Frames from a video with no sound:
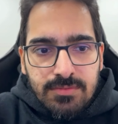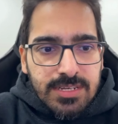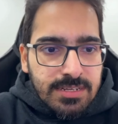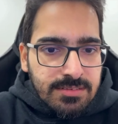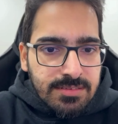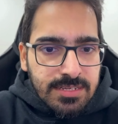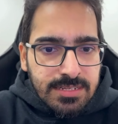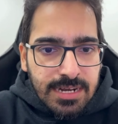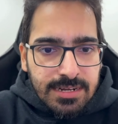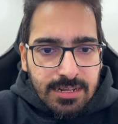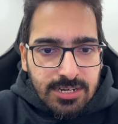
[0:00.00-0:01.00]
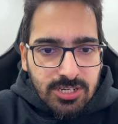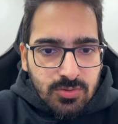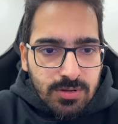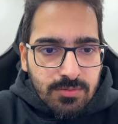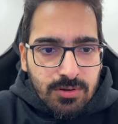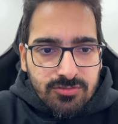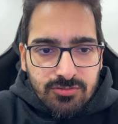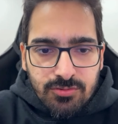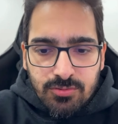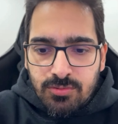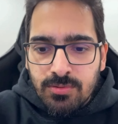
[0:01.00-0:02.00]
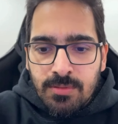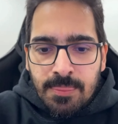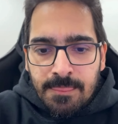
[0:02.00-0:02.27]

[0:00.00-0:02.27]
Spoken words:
We can see that our issuer was true.